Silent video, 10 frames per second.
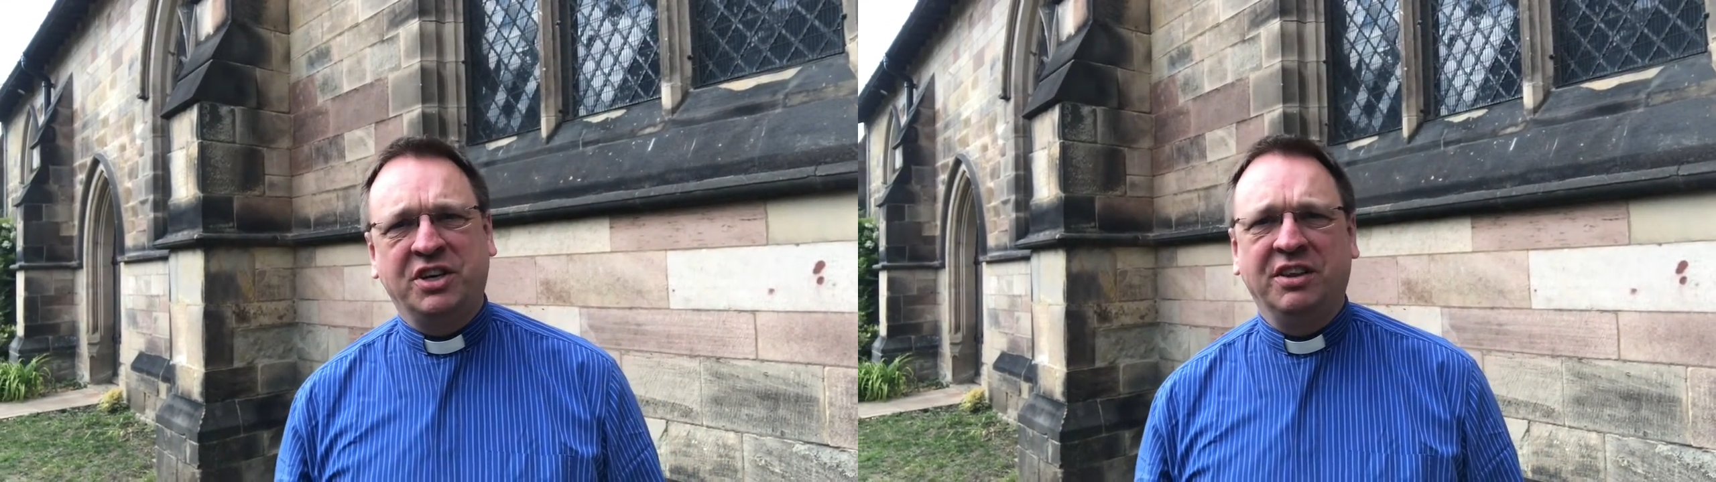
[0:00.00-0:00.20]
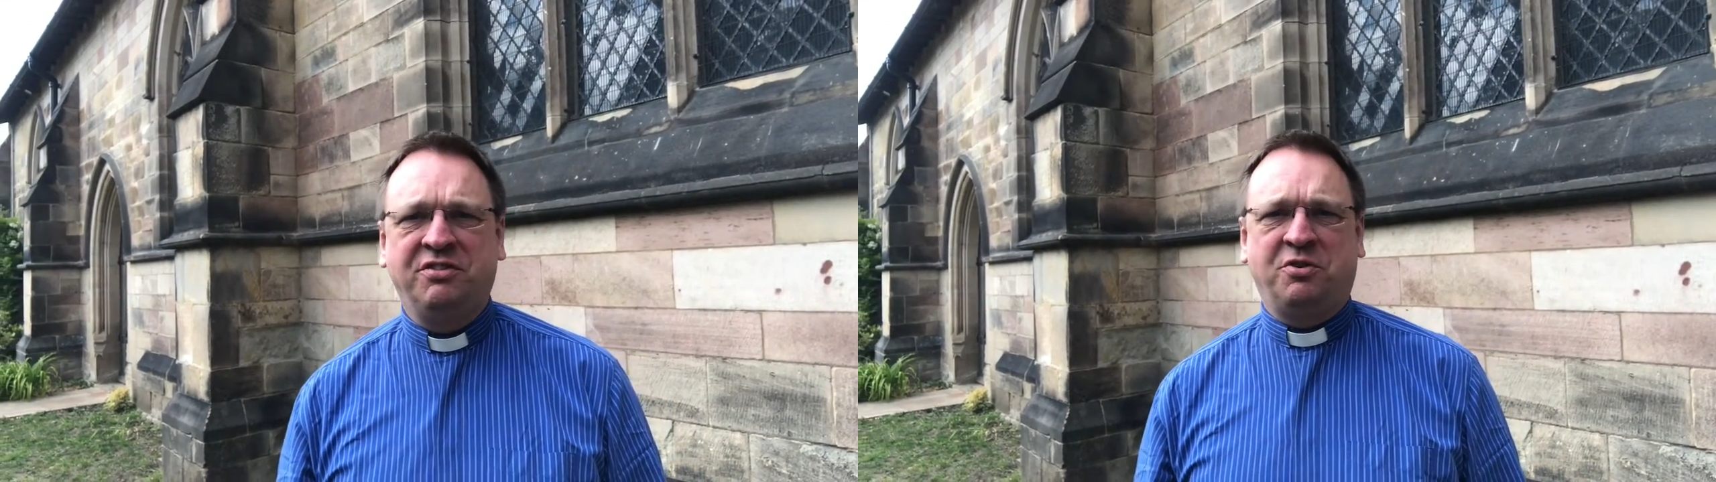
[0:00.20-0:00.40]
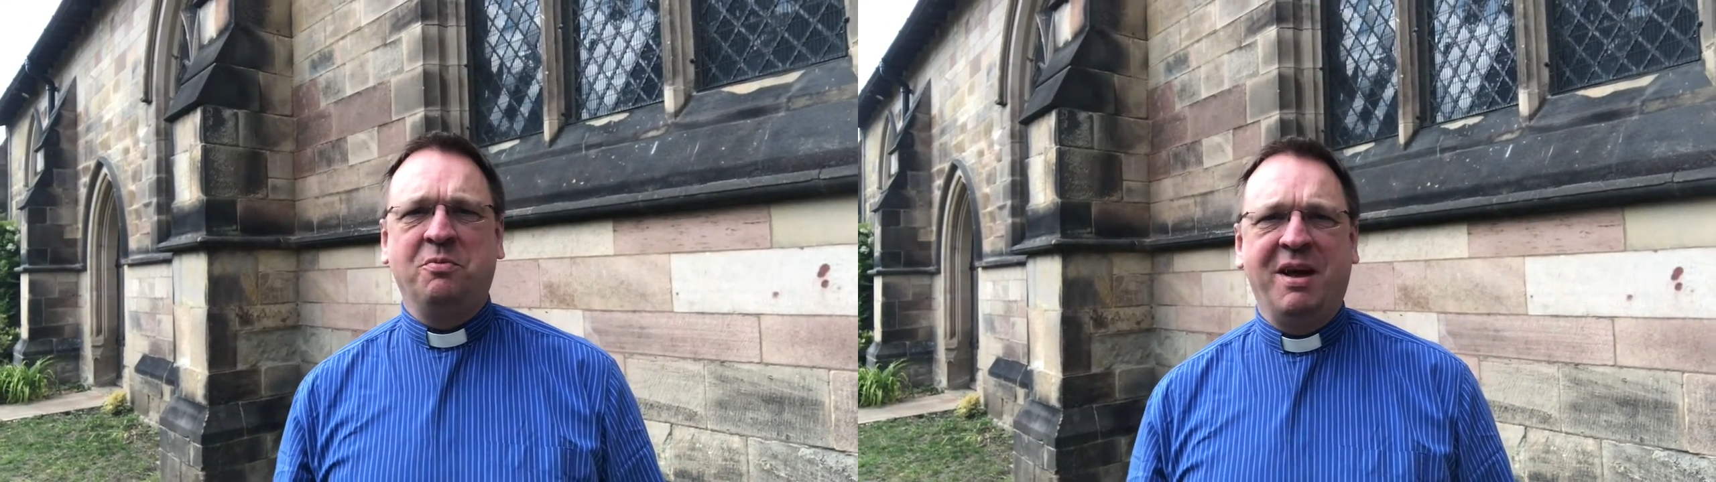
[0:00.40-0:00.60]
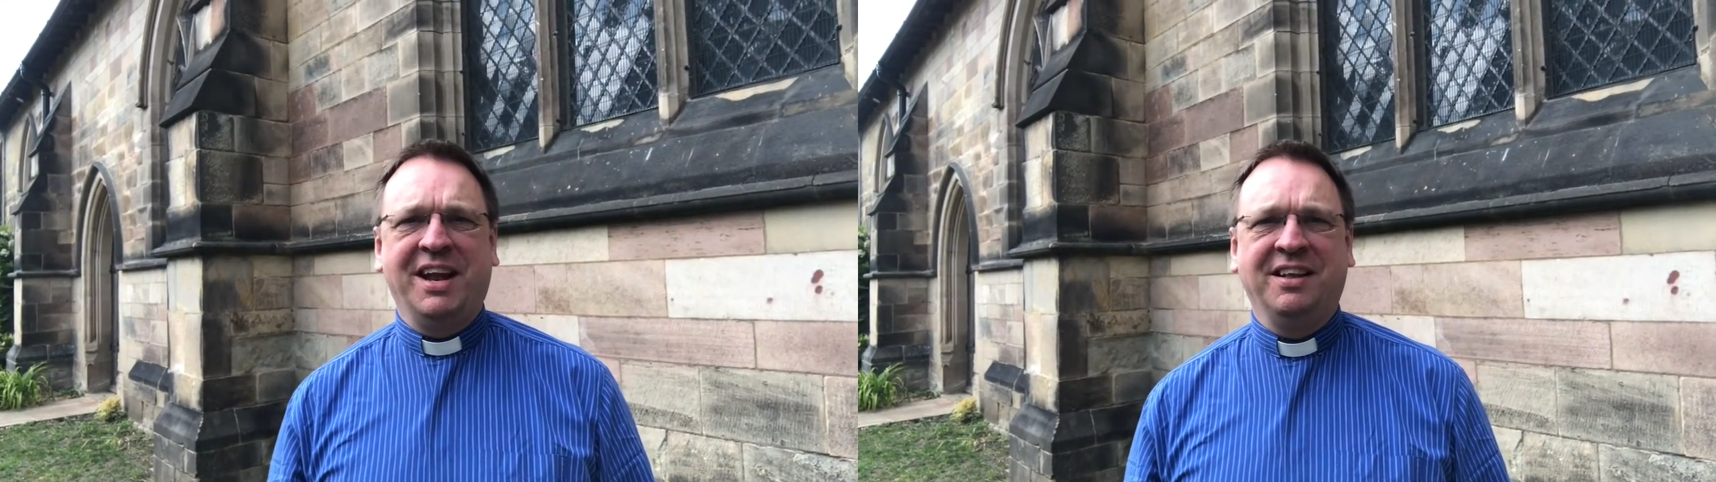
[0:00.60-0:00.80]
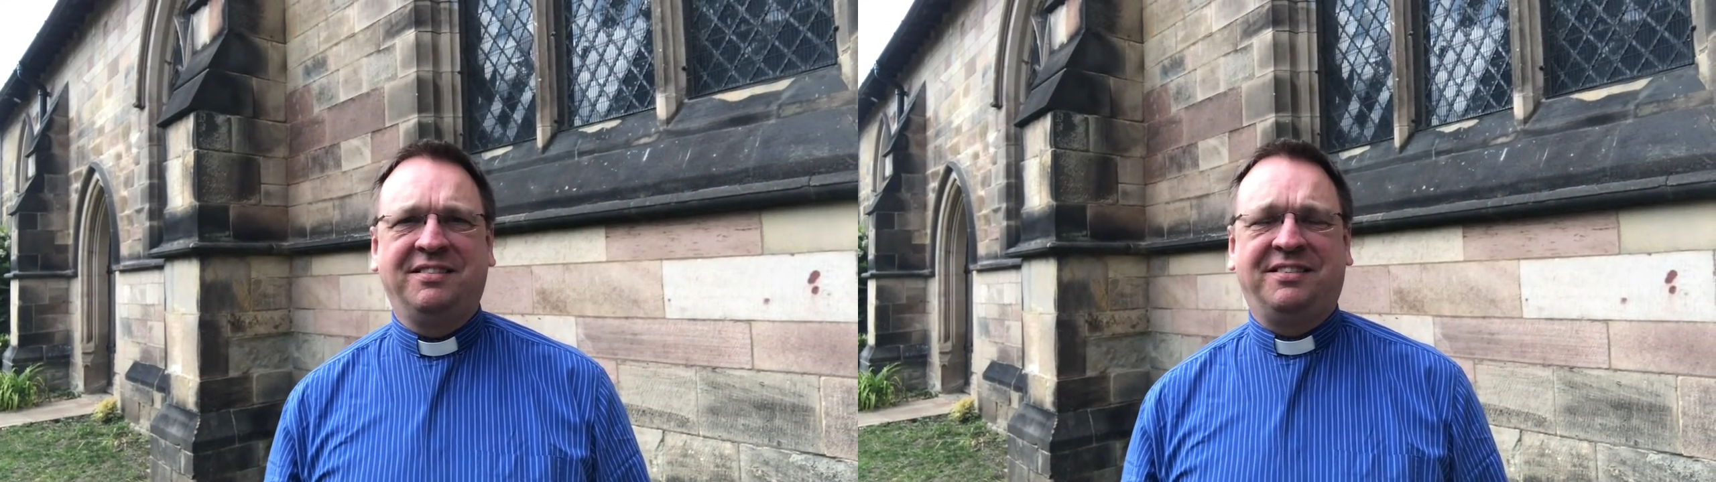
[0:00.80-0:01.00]
in 2
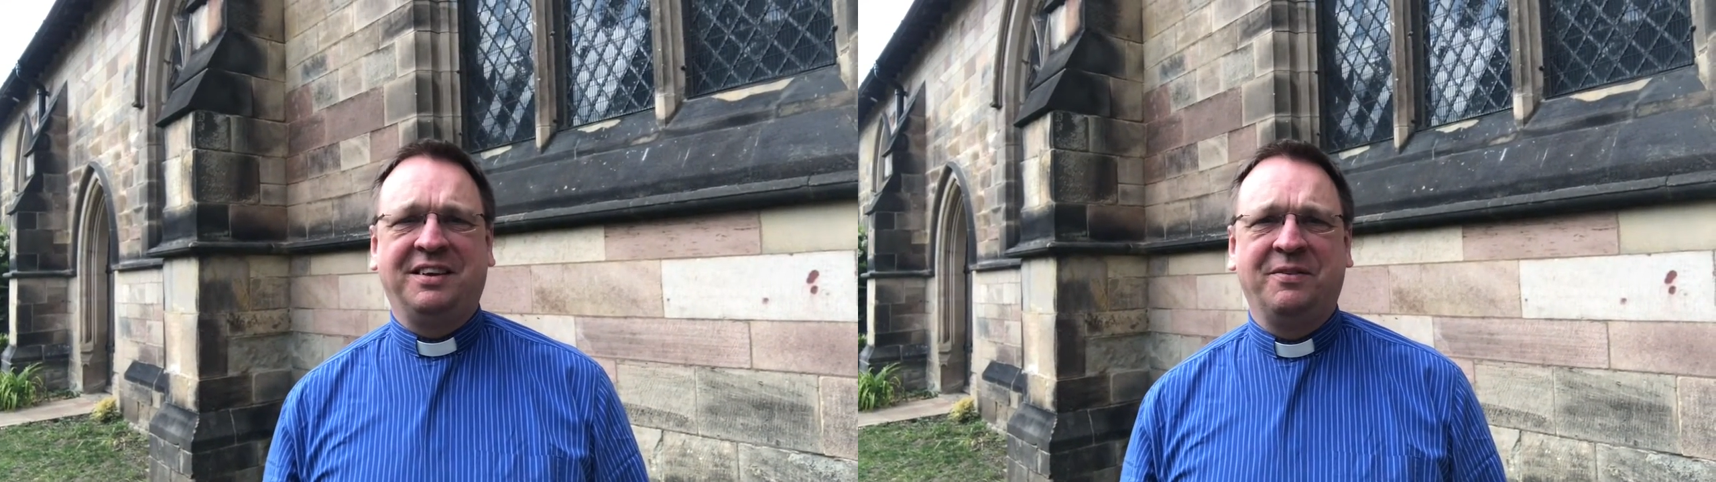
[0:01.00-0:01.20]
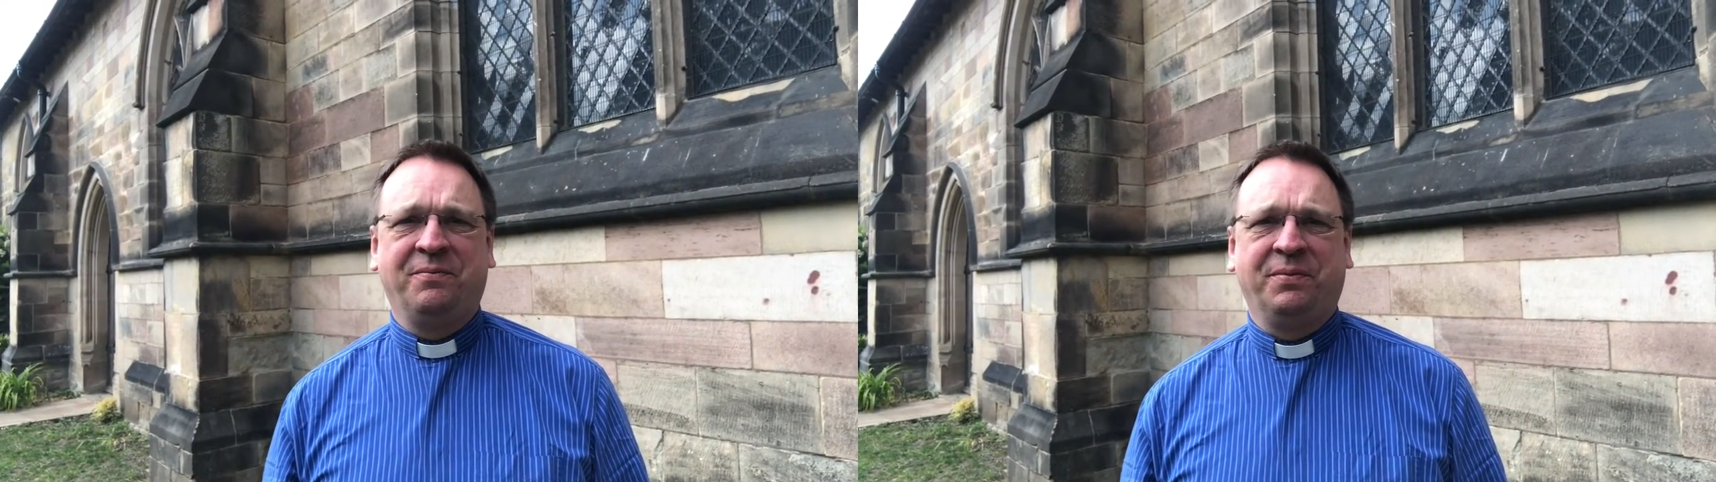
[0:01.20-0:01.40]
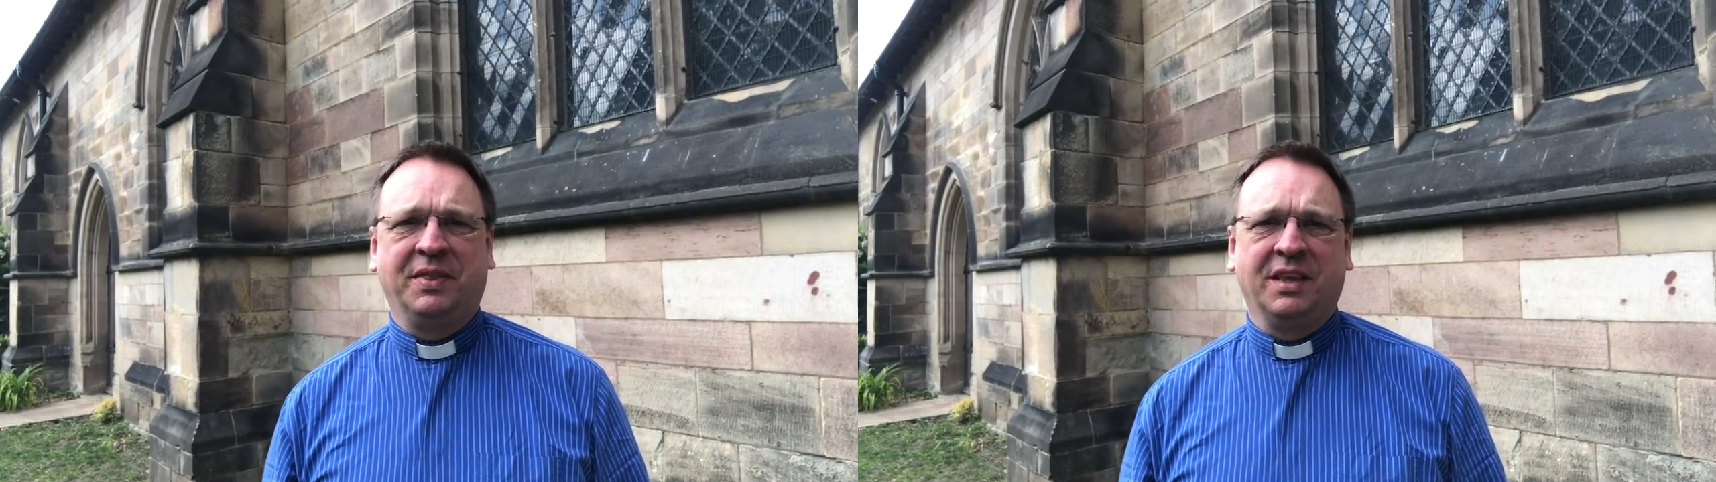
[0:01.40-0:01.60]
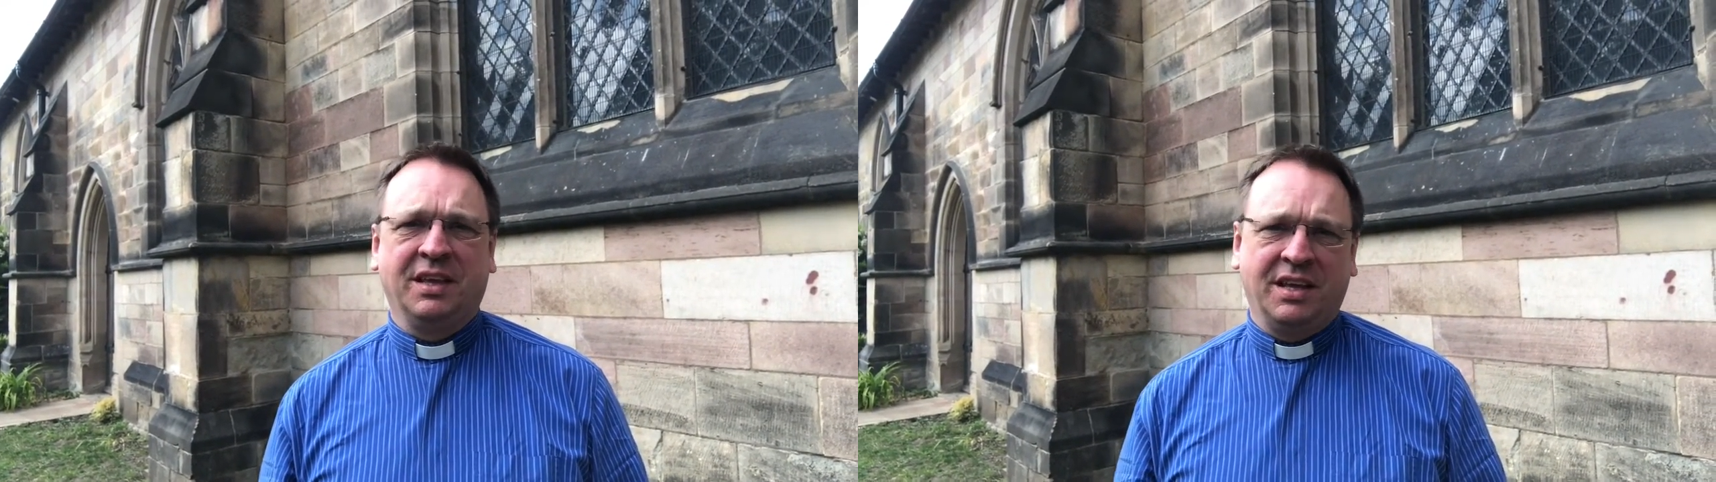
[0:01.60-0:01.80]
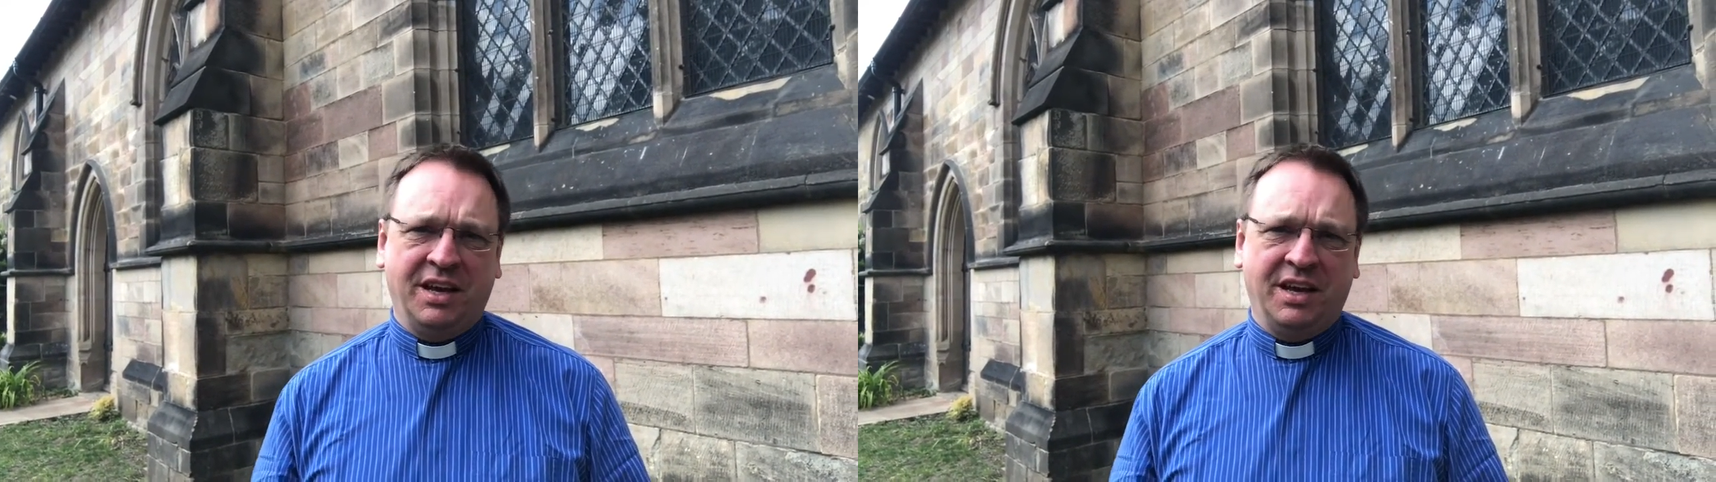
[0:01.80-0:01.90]
minutes.